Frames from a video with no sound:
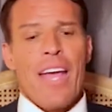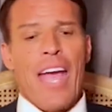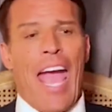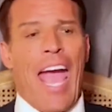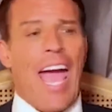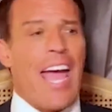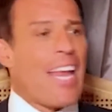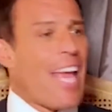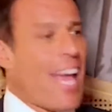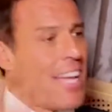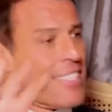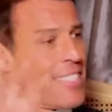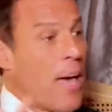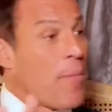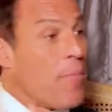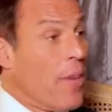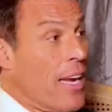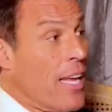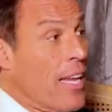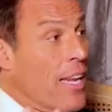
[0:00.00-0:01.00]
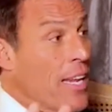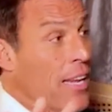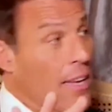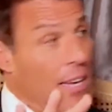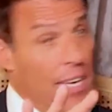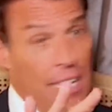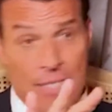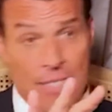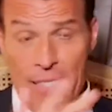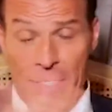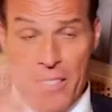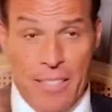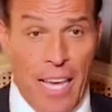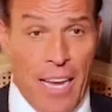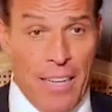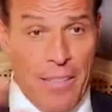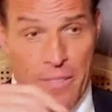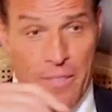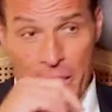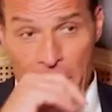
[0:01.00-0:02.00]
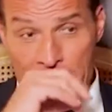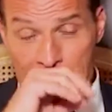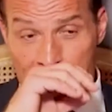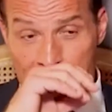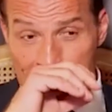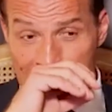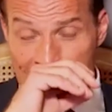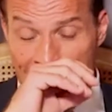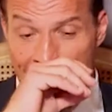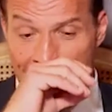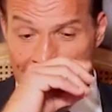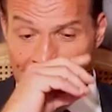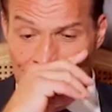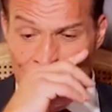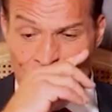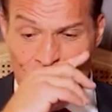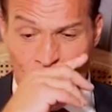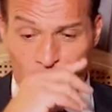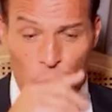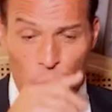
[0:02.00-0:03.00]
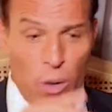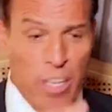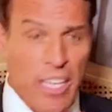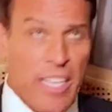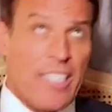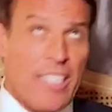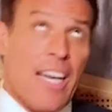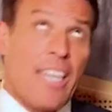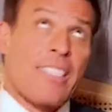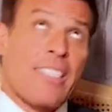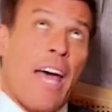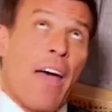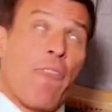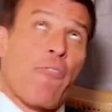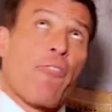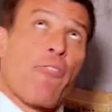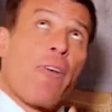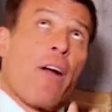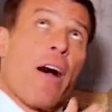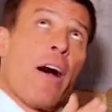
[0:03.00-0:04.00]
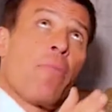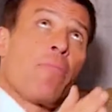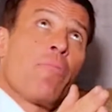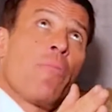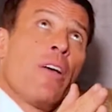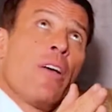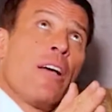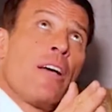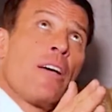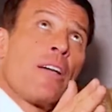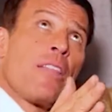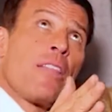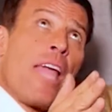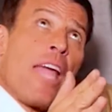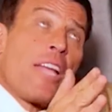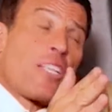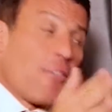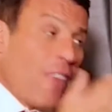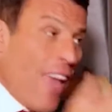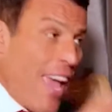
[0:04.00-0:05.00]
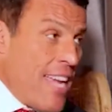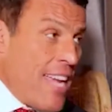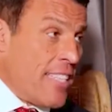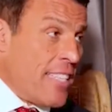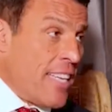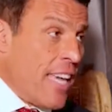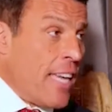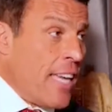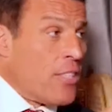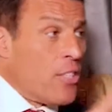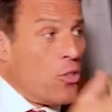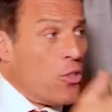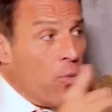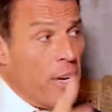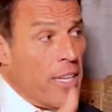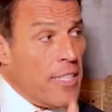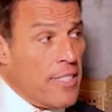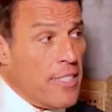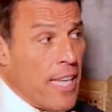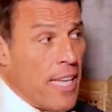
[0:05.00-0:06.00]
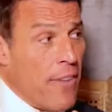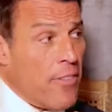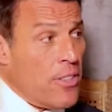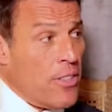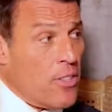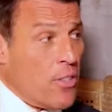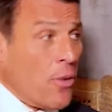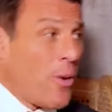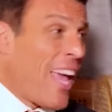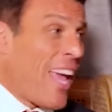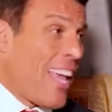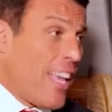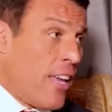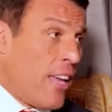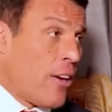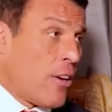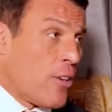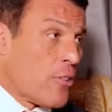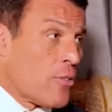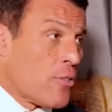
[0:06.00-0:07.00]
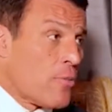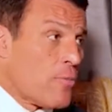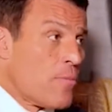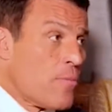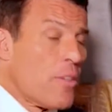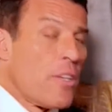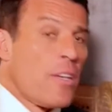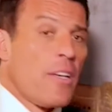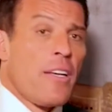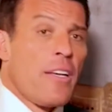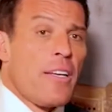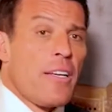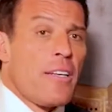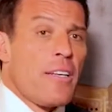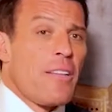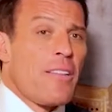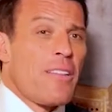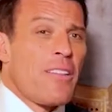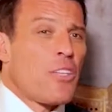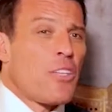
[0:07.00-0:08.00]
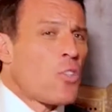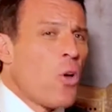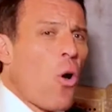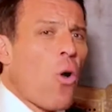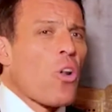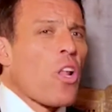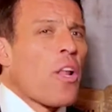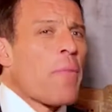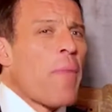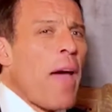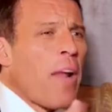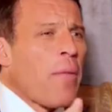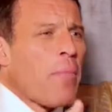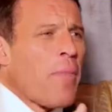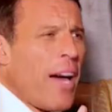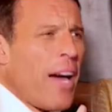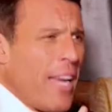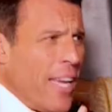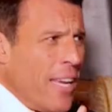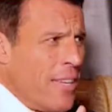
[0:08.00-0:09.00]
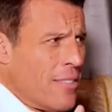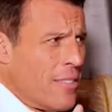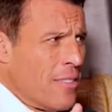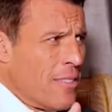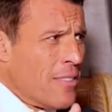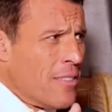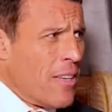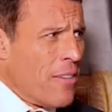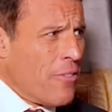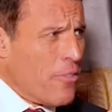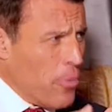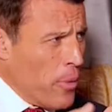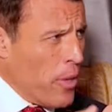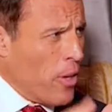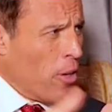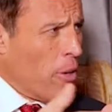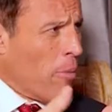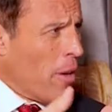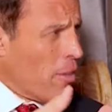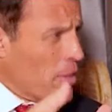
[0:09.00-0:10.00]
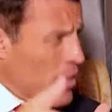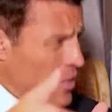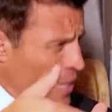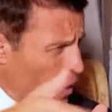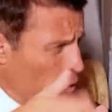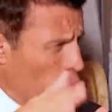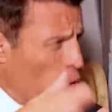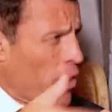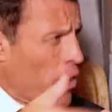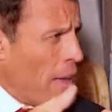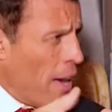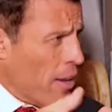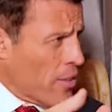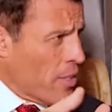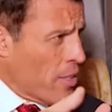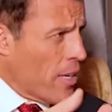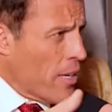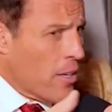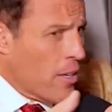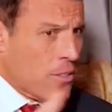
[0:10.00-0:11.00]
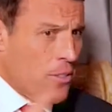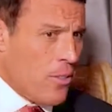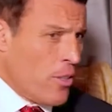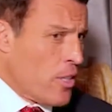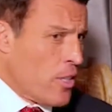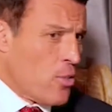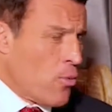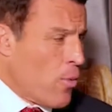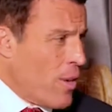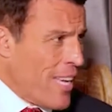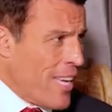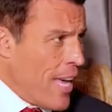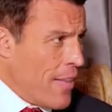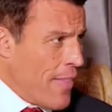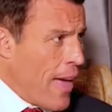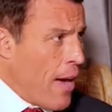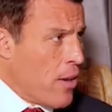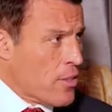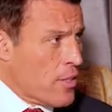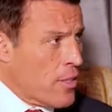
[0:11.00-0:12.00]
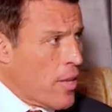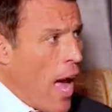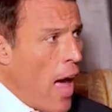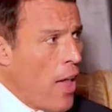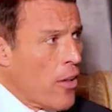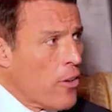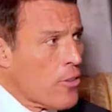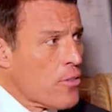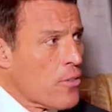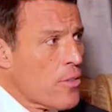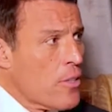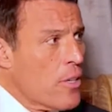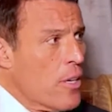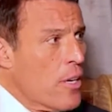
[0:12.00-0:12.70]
And he has that money, and he sets it aside. Well, he does that from the age of 18 to 27, so 8 years. The total amount of money of $300 a month is like 4,000 years, only $28,000.